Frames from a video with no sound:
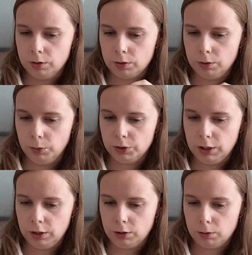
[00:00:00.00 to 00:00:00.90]

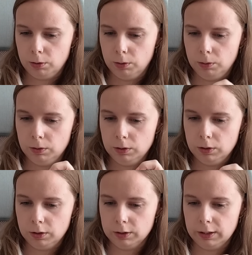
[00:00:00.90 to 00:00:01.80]
crochet through,
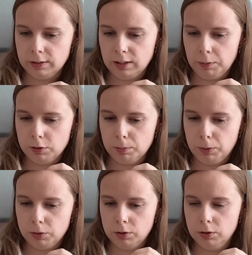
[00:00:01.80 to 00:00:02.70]
unless I was
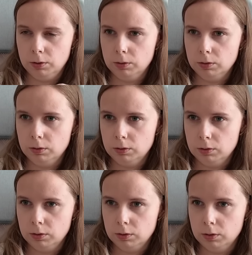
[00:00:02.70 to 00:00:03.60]
supposed to do,
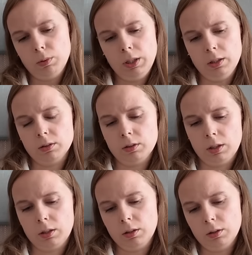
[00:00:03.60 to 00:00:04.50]
wait a
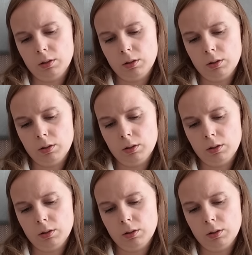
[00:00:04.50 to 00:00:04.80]
second,